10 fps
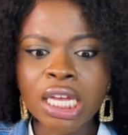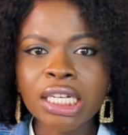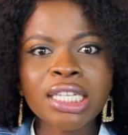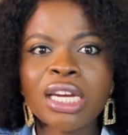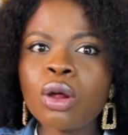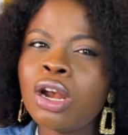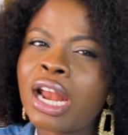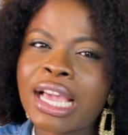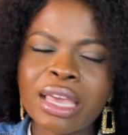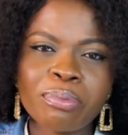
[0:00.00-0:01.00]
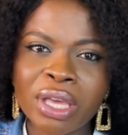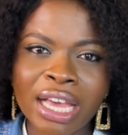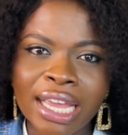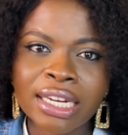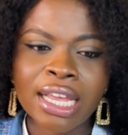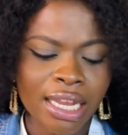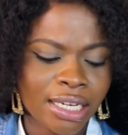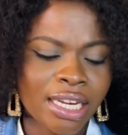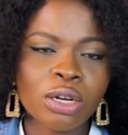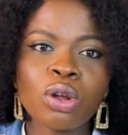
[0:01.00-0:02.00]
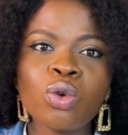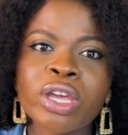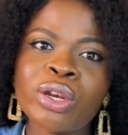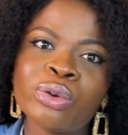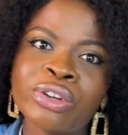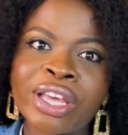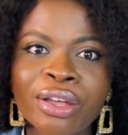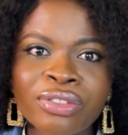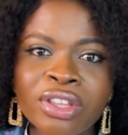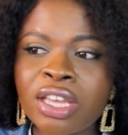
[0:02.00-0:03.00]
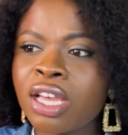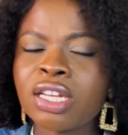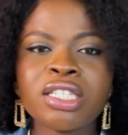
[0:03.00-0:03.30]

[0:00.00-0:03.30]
They are not lacking behind. They are not looking unhealthy.